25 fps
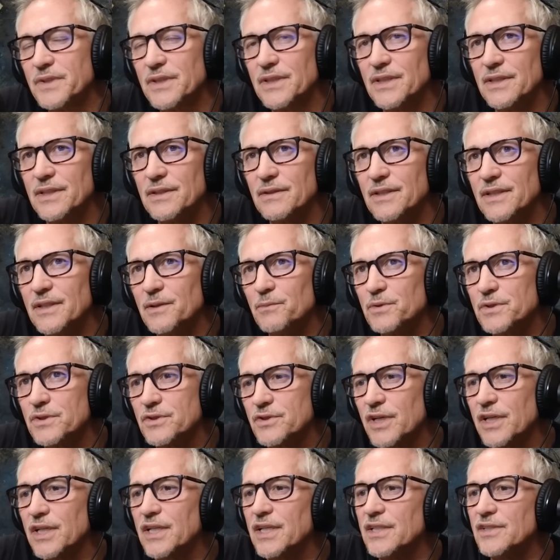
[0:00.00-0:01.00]
he, he, was
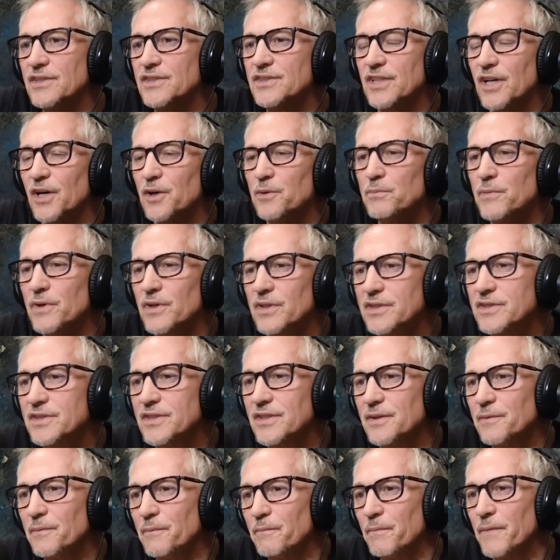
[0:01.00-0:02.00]
drinking so much
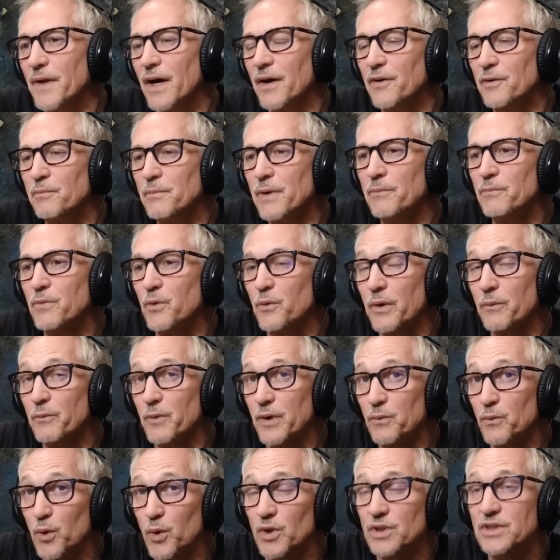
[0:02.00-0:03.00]
that I remember when we
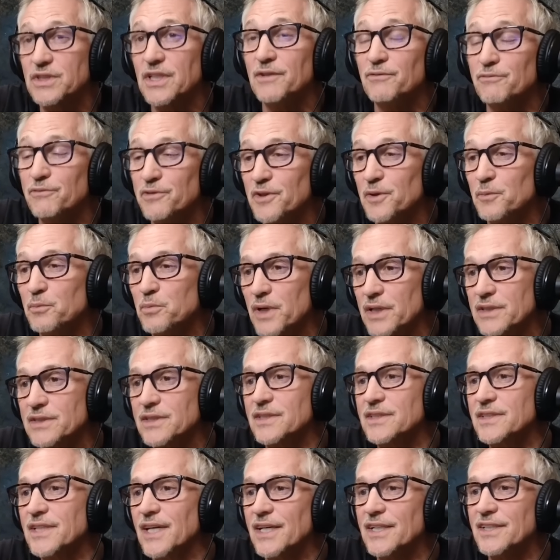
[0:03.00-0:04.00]
walked in for the
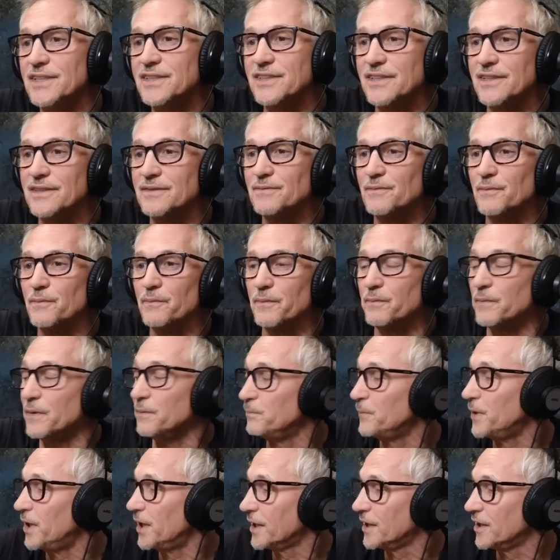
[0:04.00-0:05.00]
presentation,
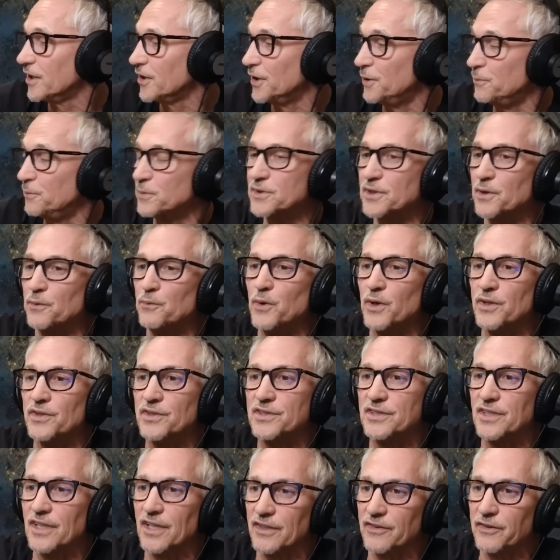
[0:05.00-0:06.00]
Michael Owen was on one
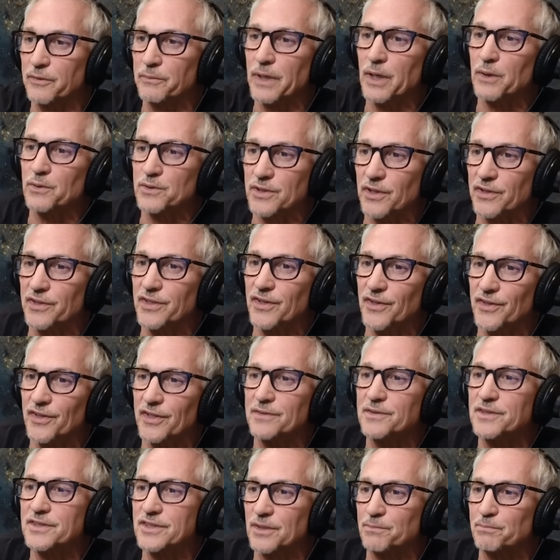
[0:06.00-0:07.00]
side of him, I was on the
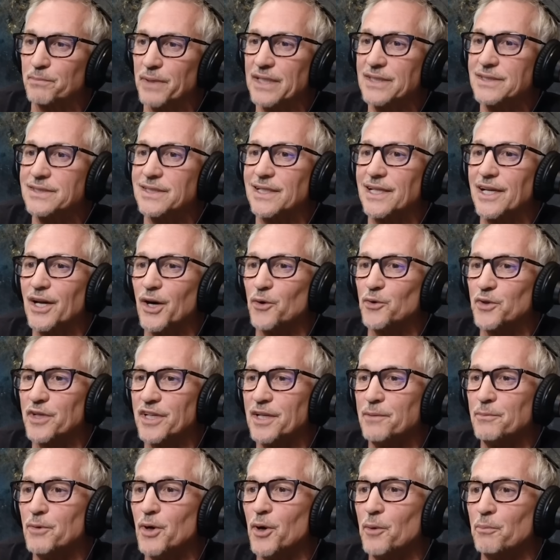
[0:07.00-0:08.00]
other, basically
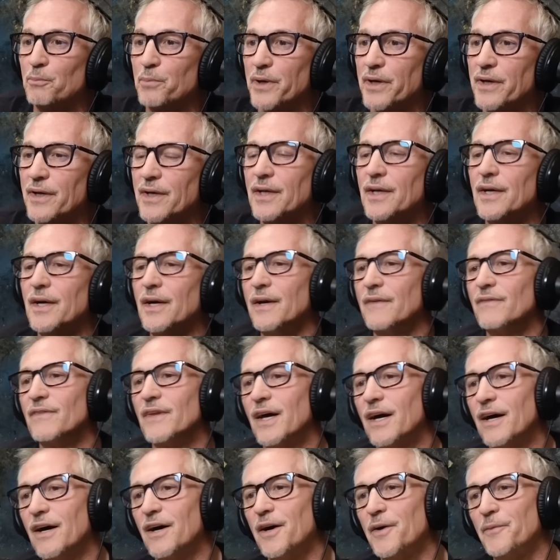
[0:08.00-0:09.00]
holding him up
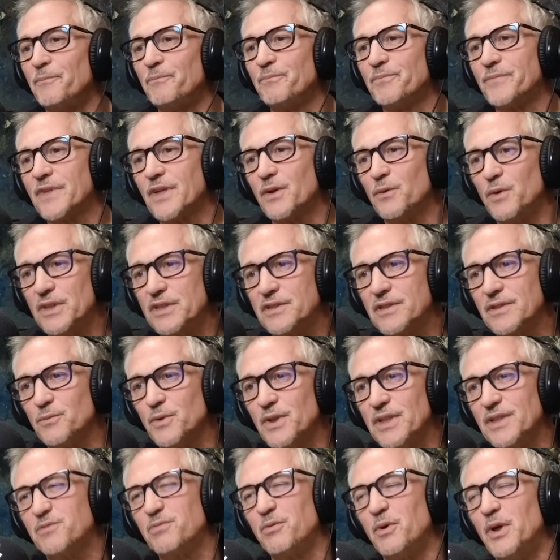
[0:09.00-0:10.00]
um, which
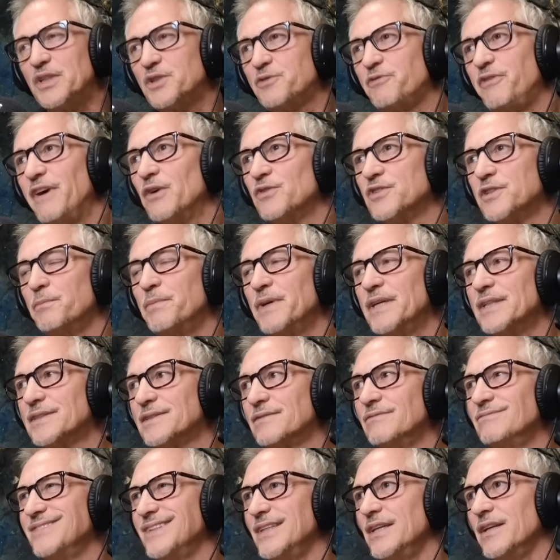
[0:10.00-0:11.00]
which which felt a bit,
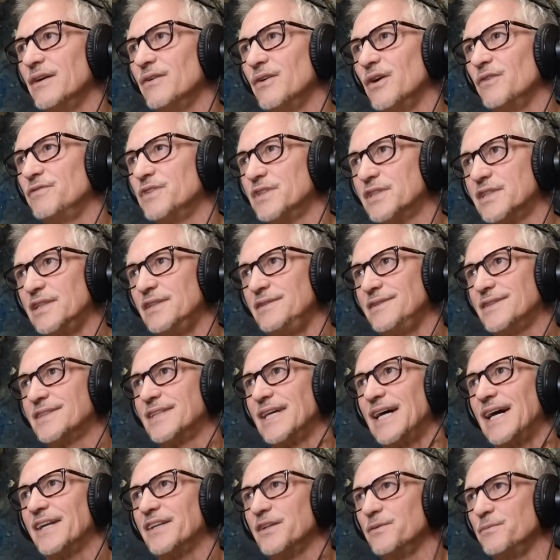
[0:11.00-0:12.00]
you know, obviously
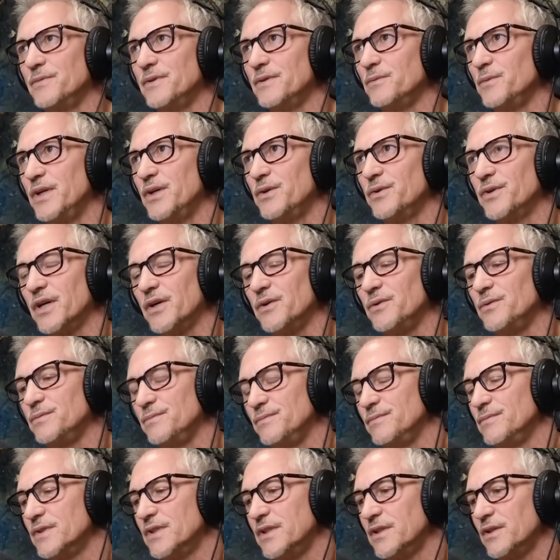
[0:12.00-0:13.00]
sad, and we all know,
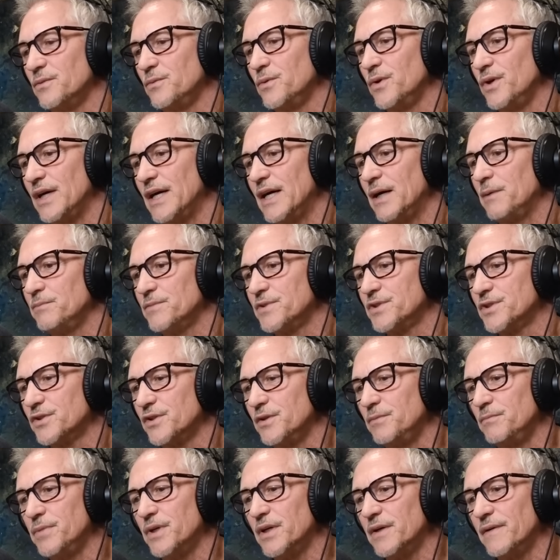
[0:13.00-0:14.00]
yeah. you know what happened to
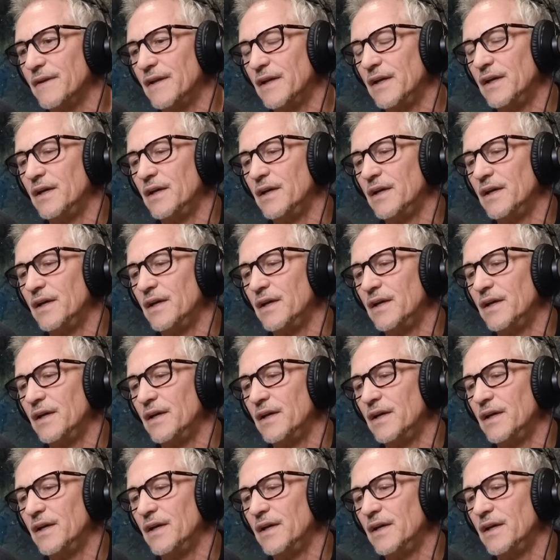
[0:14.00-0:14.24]
him. But